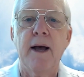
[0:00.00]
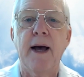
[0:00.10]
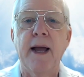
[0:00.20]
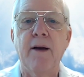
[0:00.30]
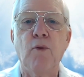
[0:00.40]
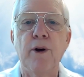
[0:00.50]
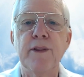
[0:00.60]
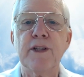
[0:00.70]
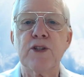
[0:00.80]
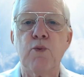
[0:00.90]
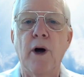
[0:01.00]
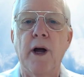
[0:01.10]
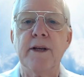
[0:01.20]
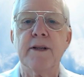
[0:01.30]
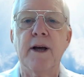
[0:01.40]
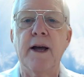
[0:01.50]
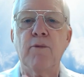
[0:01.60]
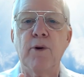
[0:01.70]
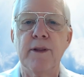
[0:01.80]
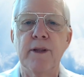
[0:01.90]
I have one that is white, I
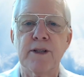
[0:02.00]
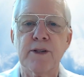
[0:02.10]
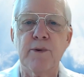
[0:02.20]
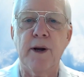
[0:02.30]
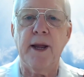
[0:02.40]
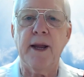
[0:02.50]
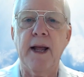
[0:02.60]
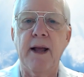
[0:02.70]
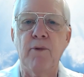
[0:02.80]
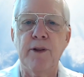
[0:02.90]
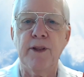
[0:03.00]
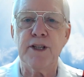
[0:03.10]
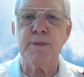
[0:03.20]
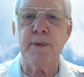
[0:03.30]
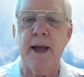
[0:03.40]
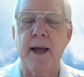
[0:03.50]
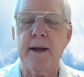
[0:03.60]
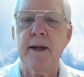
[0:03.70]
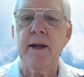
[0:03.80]
have one that is gray, and I have one that is black.